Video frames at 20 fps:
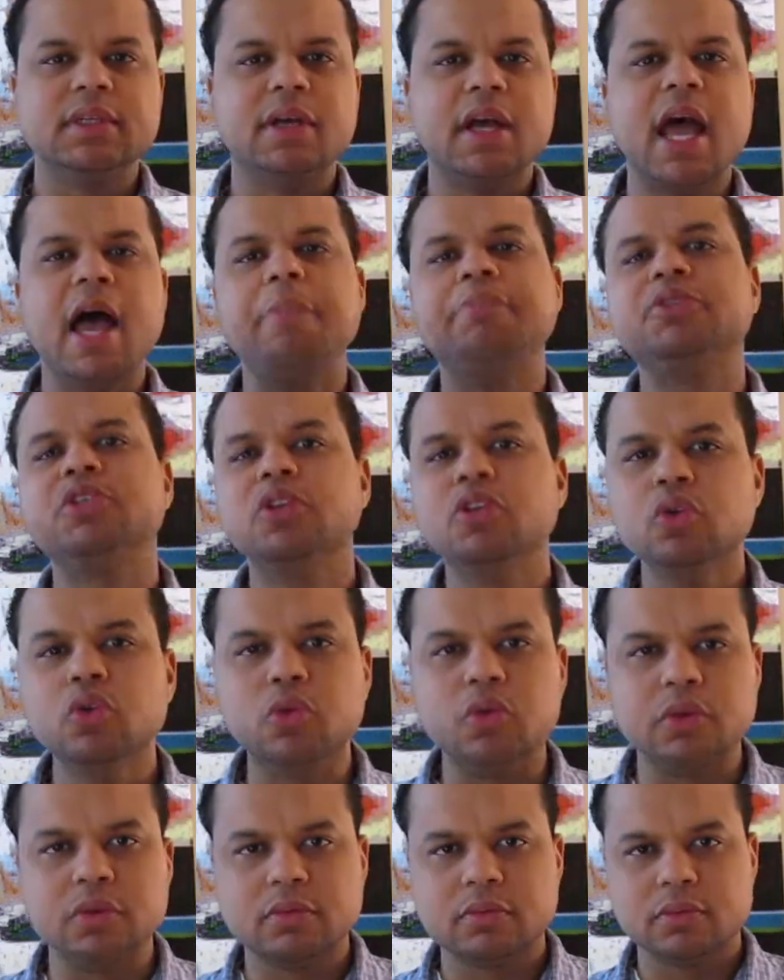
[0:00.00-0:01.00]

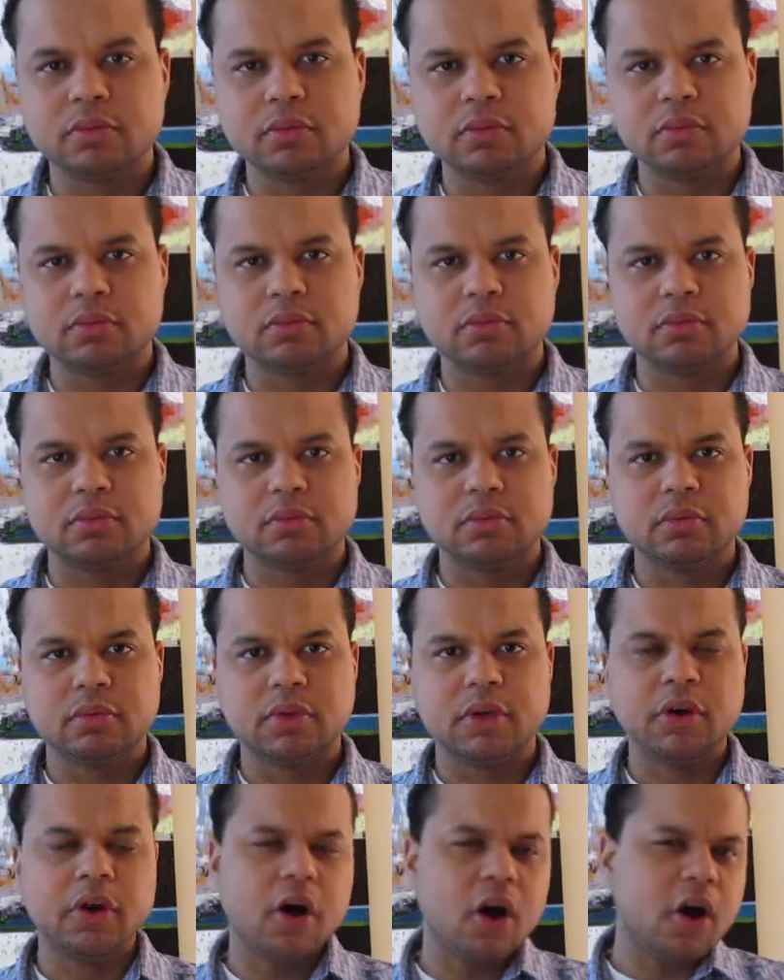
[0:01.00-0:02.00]
absolute.
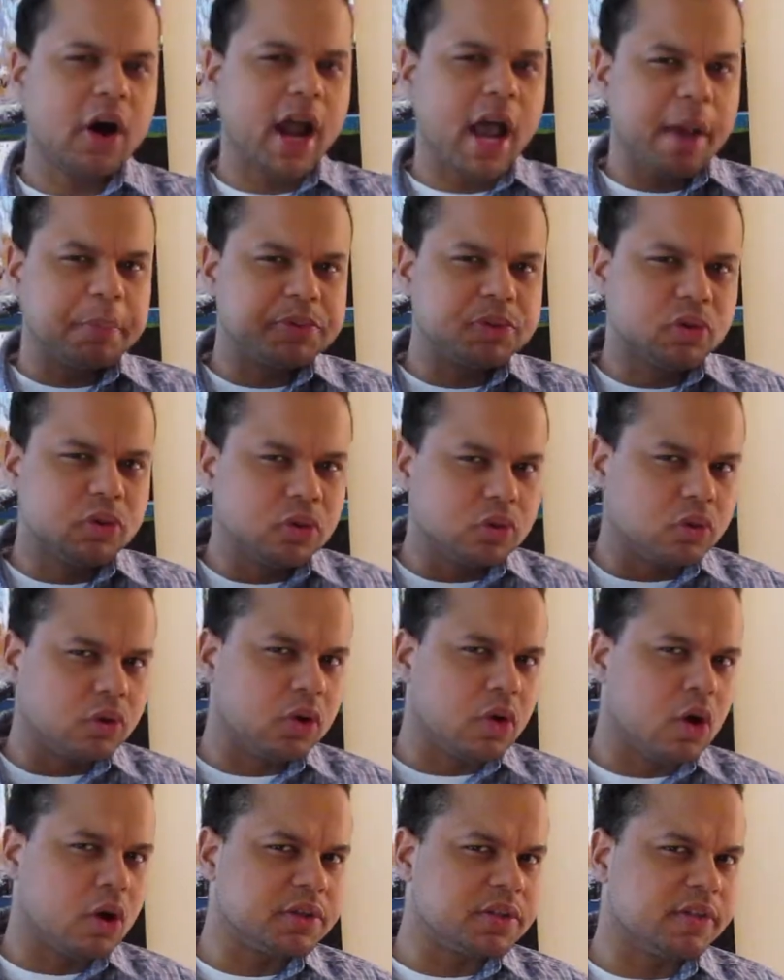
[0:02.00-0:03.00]
There are absolute
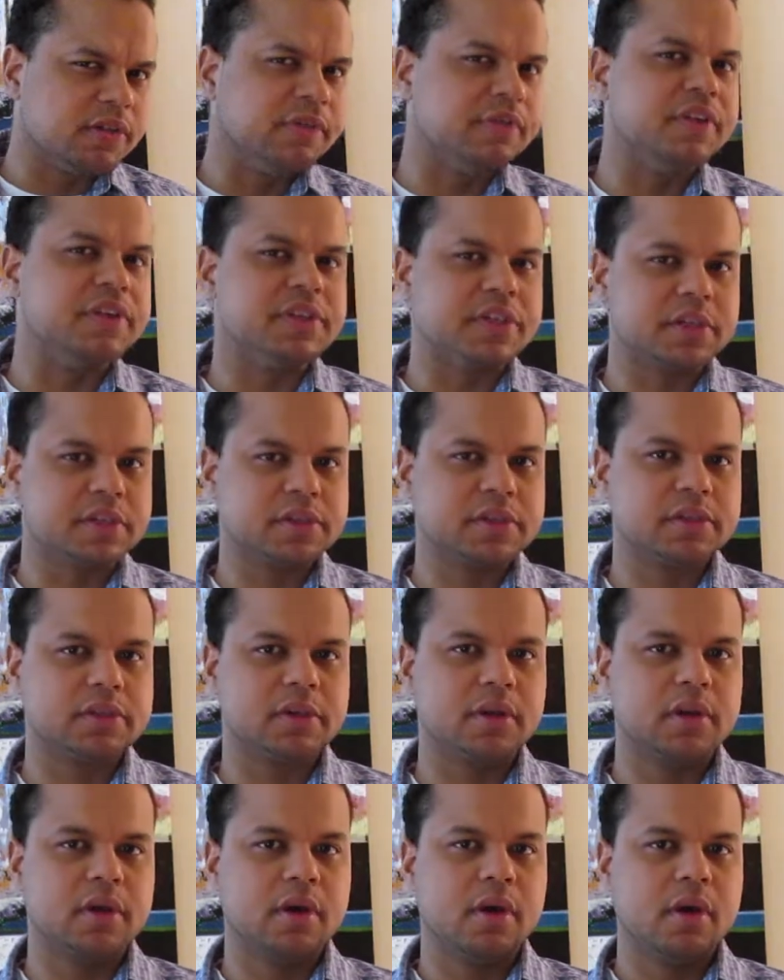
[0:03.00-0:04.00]
laws in physics.
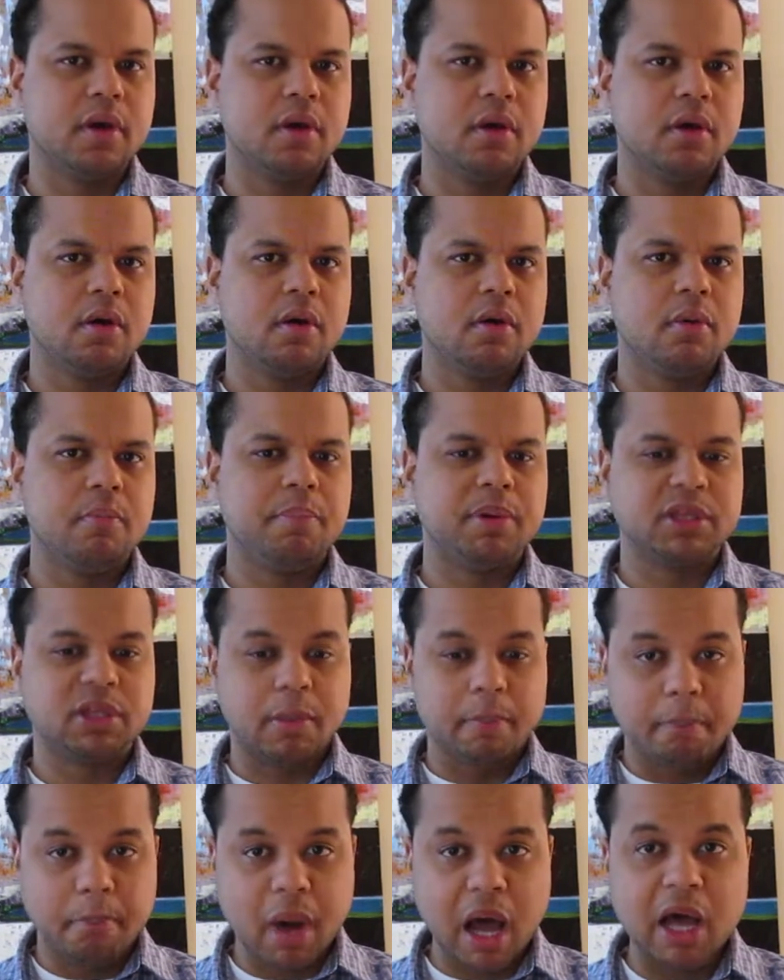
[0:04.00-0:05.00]
But the
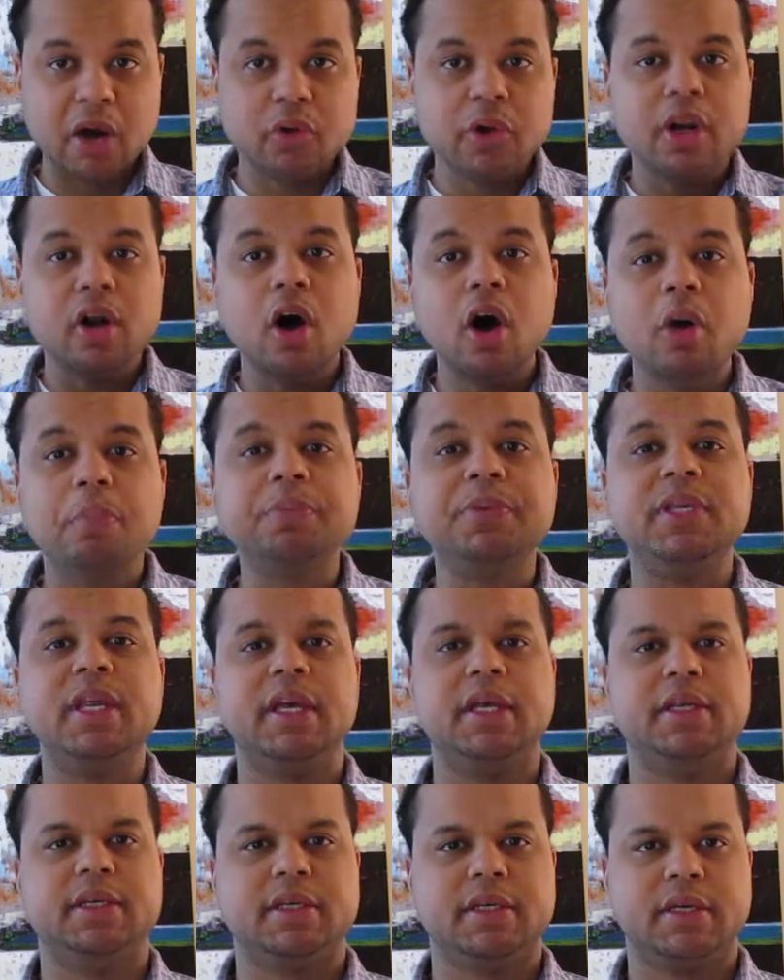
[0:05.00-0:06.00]
modern
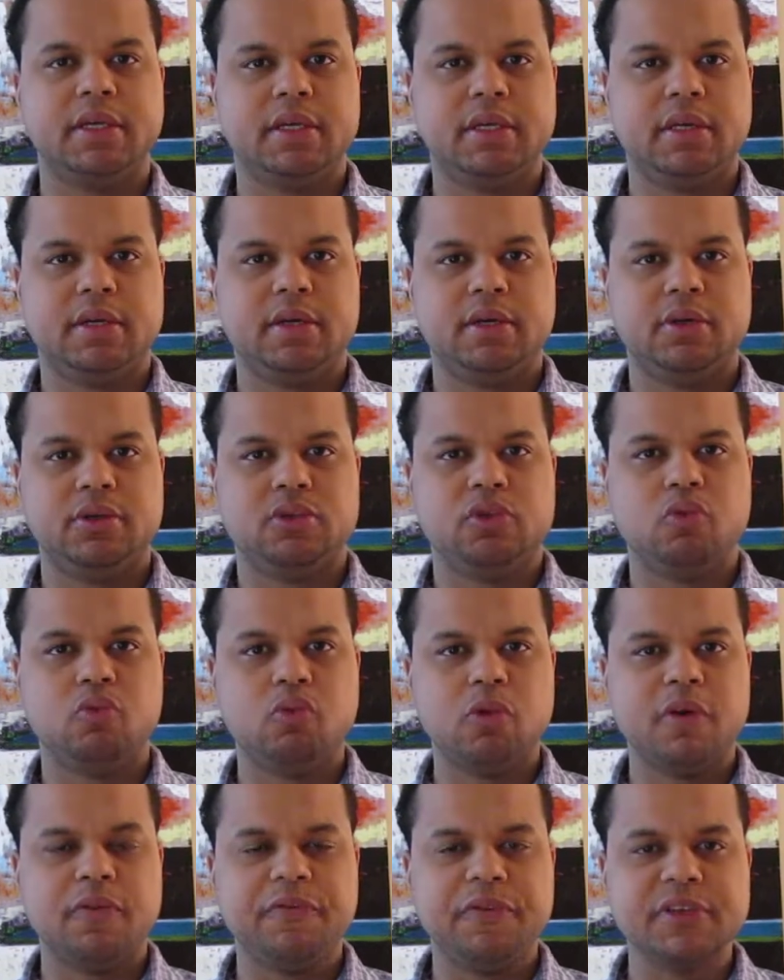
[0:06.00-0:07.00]
update to
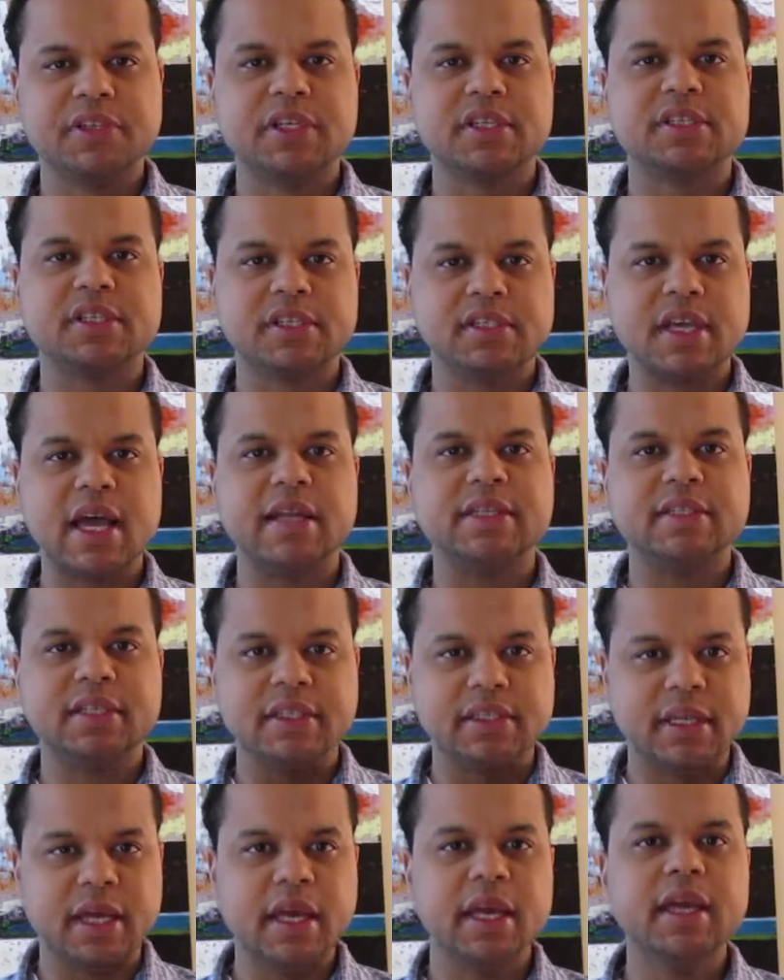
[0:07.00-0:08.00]
where physics is at
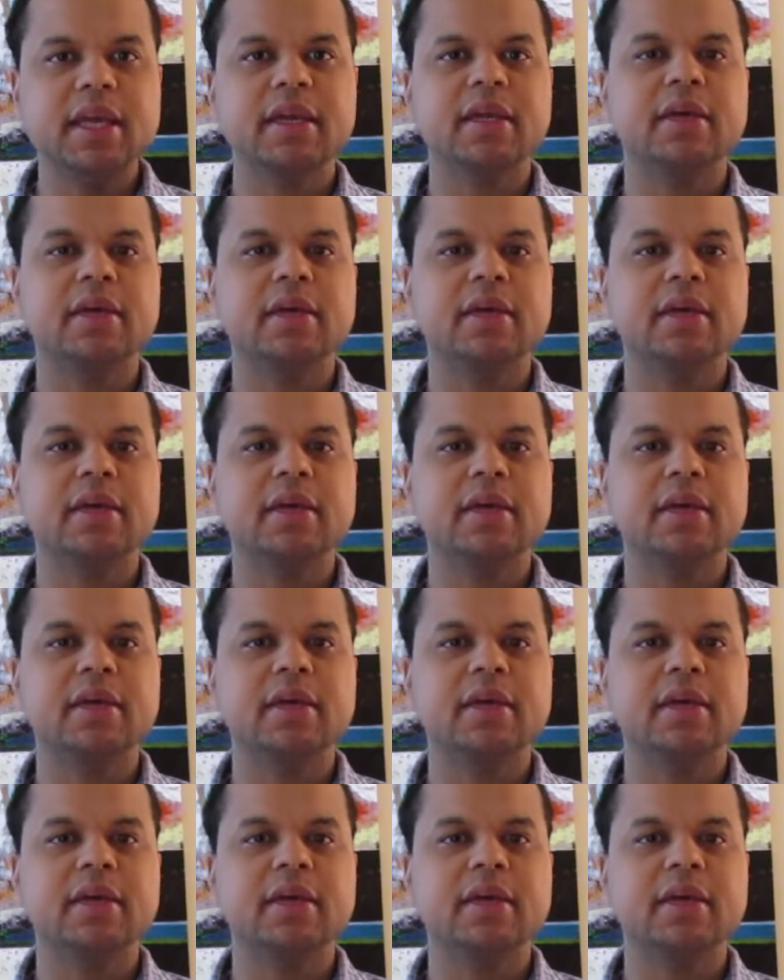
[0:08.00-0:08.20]
today,